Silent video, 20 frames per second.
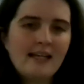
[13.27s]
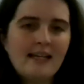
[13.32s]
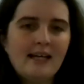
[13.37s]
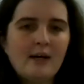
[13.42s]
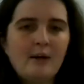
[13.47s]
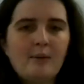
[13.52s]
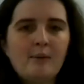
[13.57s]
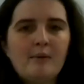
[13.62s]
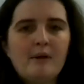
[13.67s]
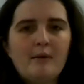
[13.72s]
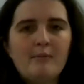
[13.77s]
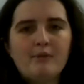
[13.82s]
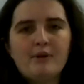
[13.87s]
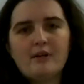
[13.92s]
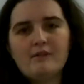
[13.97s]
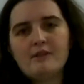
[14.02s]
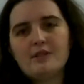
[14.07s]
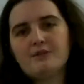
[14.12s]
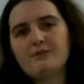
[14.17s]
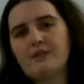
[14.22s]
Now, in
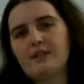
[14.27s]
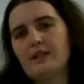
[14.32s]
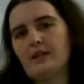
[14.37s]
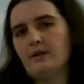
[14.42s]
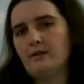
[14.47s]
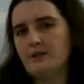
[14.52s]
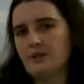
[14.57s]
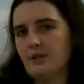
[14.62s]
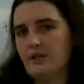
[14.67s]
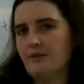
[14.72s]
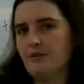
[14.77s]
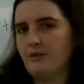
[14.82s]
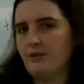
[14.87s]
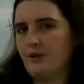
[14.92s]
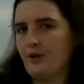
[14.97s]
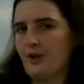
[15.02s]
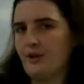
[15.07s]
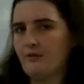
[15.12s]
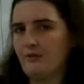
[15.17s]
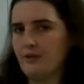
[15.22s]
previous videos I've
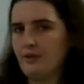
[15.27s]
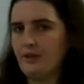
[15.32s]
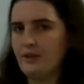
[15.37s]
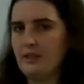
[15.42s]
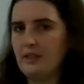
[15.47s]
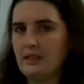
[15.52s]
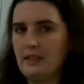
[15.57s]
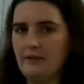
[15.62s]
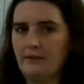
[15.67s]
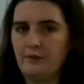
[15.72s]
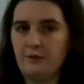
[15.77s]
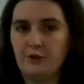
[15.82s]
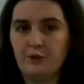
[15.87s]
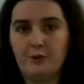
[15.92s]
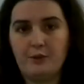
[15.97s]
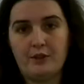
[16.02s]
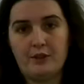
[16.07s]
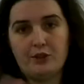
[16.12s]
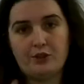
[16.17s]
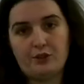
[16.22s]
gone over the
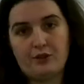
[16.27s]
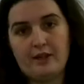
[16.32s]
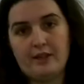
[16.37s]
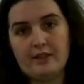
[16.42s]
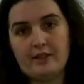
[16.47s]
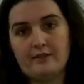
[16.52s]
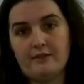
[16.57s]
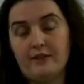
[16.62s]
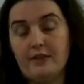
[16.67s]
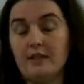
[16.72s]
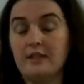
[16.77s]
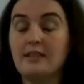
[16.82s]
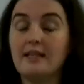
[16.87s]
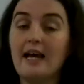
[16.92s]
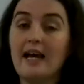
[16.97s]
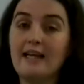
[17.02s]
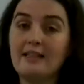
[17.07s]
difference between a transverse